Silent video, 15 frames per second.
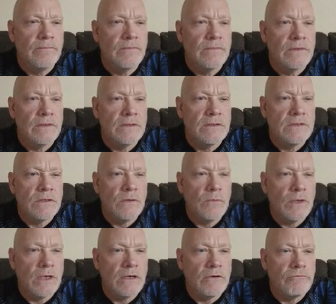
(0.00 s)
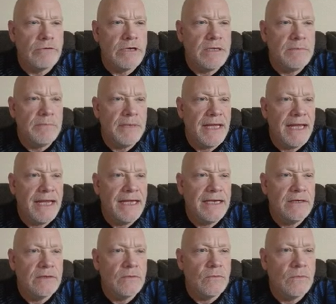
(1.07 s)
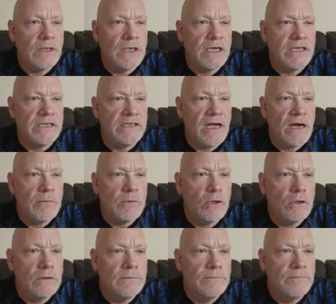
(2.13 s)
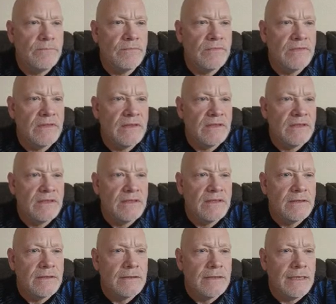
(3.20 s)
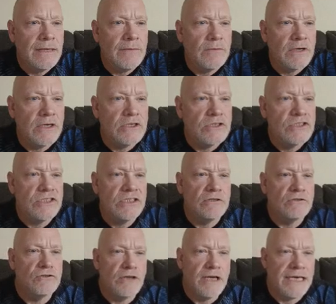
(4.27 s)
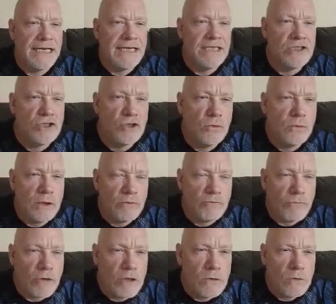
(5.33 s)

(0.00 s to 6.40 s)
So we're going to rebet. We're going to double. And we're going to still try to get 2 in a row.